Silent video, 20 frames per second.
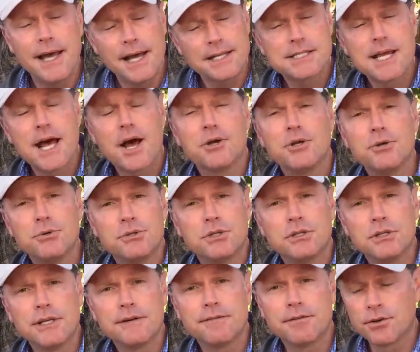That's how you
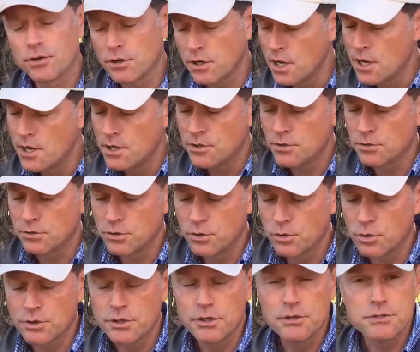deliver your
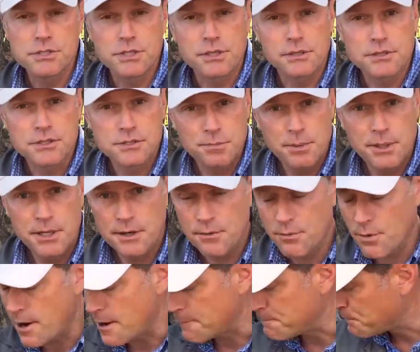lure using a spinning
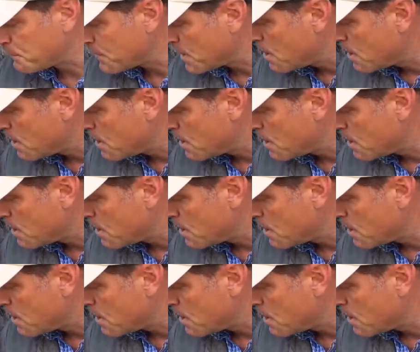rod.